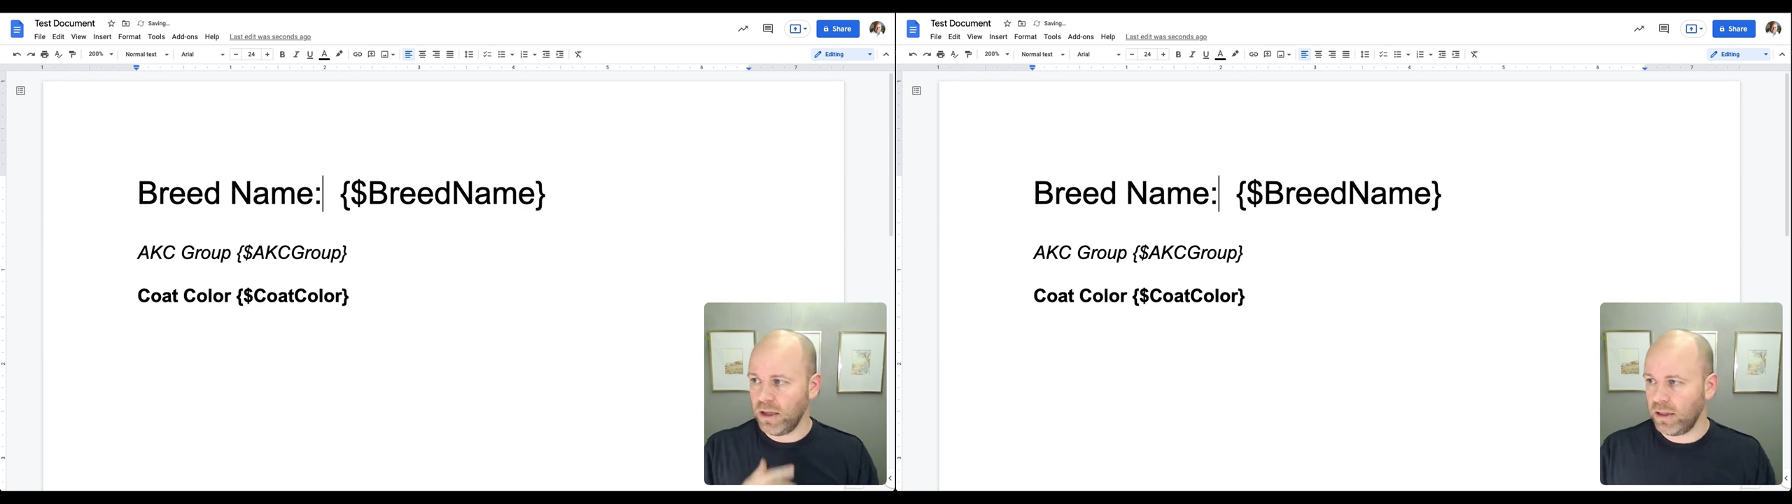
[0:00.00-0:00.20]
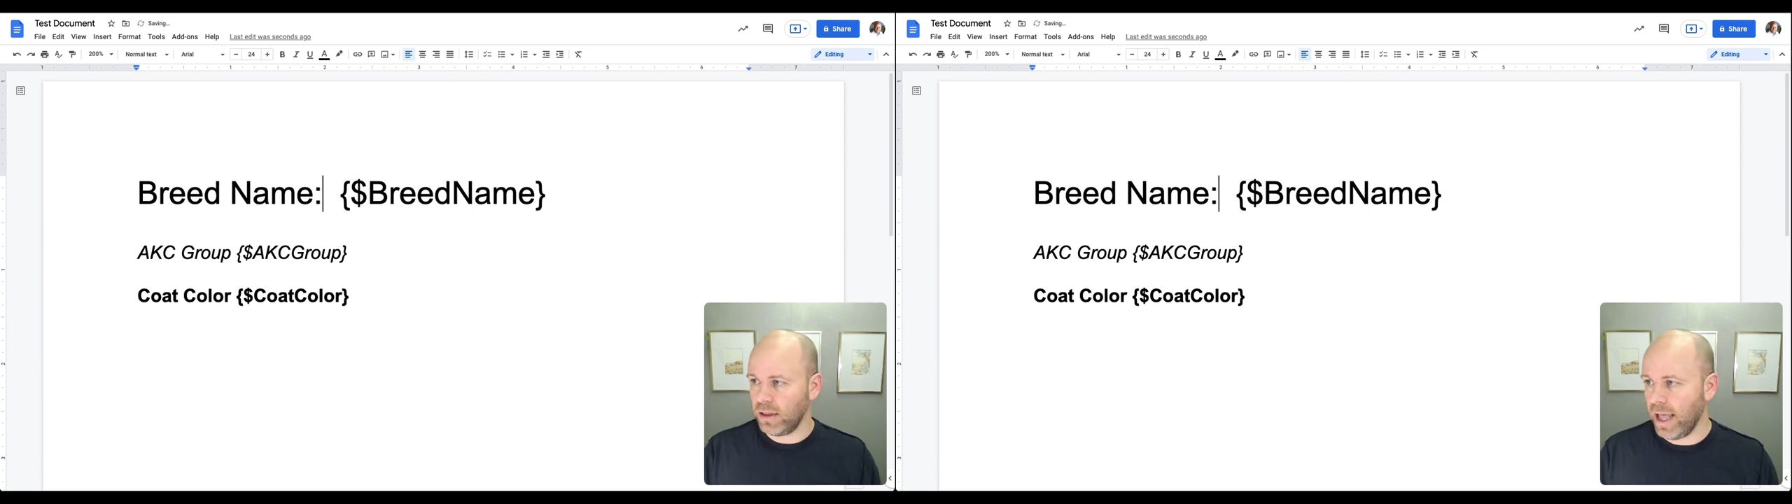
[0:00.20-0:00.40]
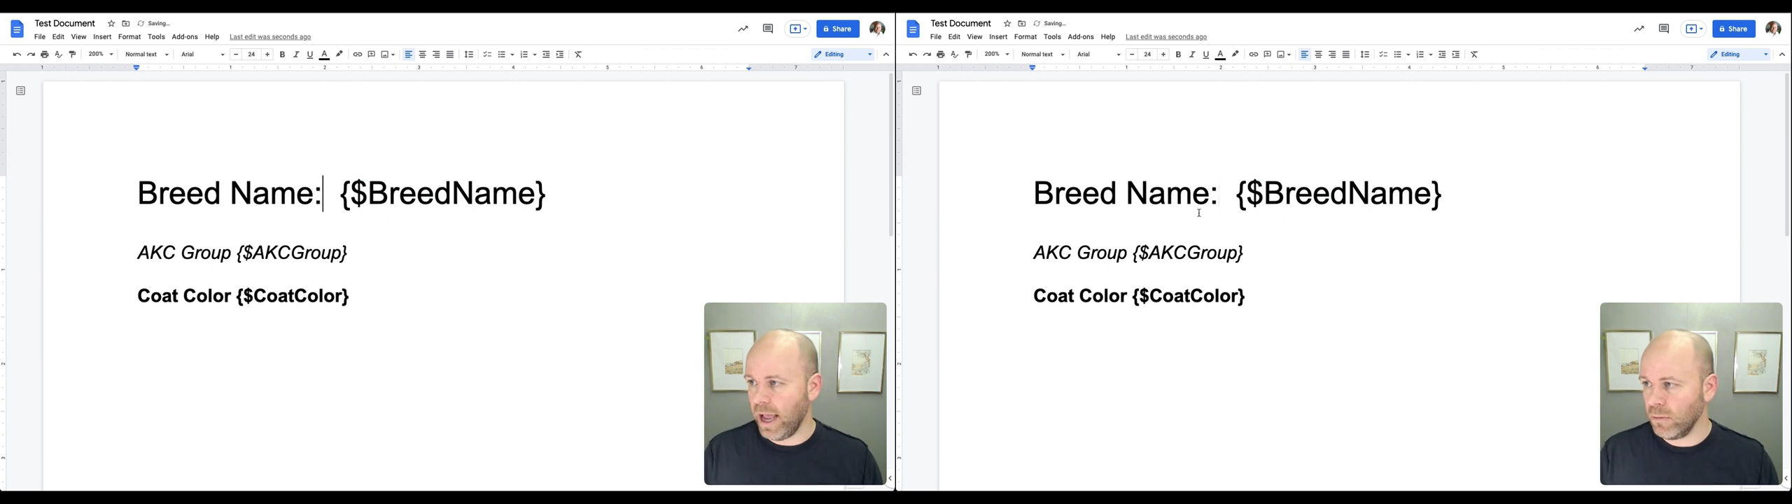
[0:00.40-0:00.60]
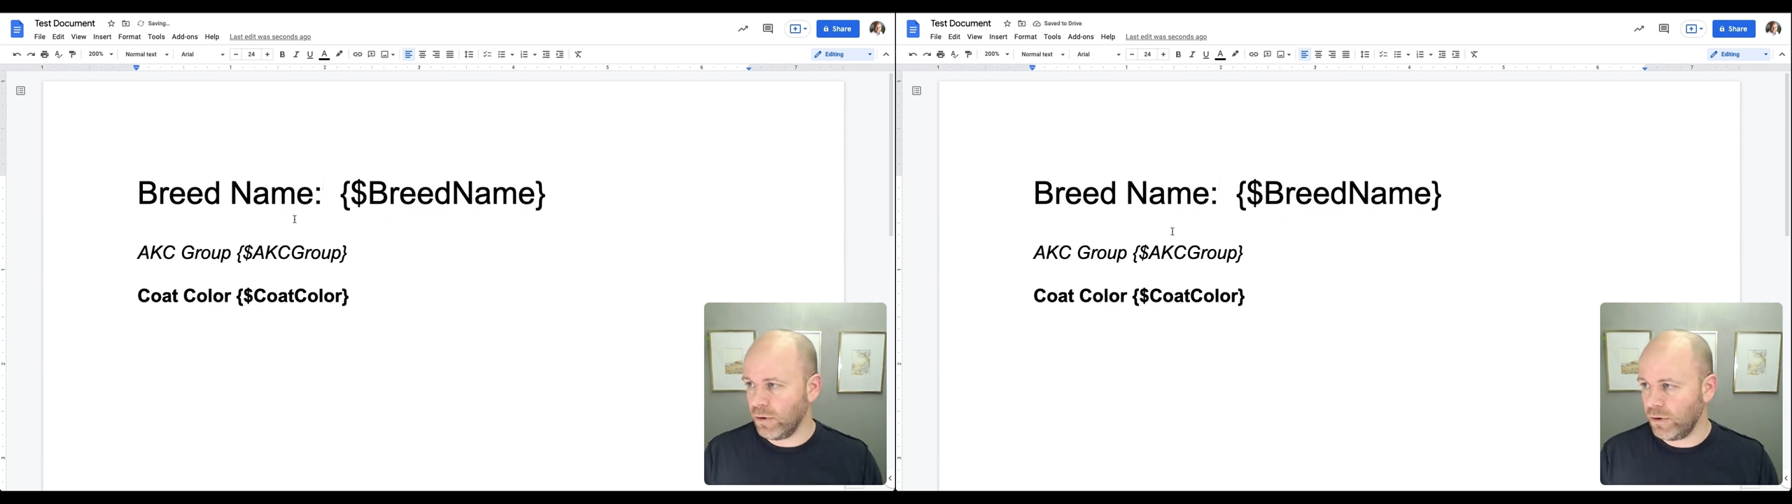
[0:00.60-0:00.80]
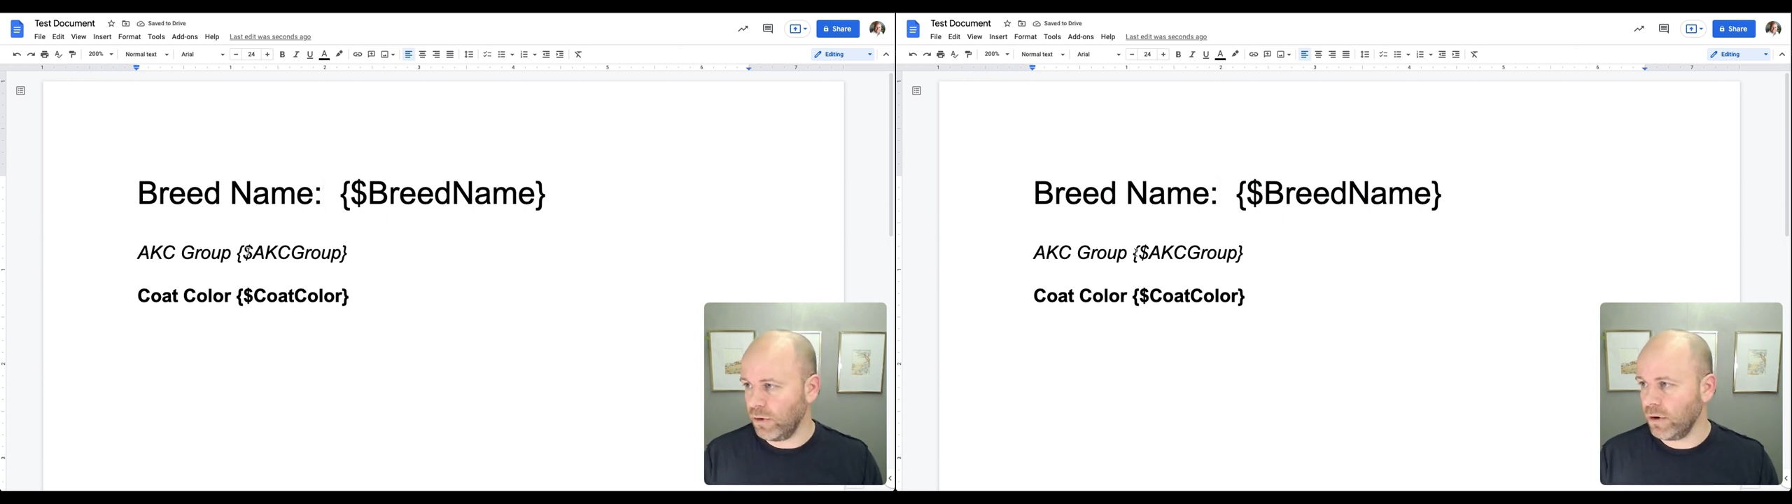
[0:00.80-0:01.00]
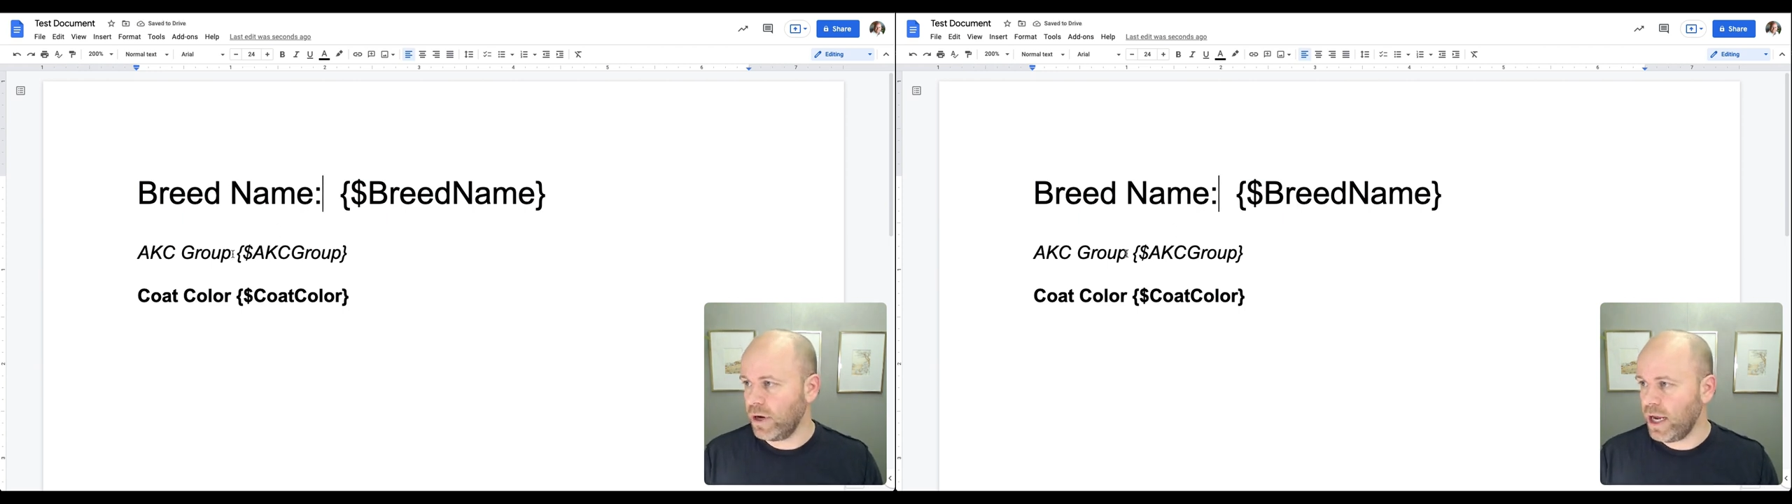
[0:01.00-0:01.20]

Labrador.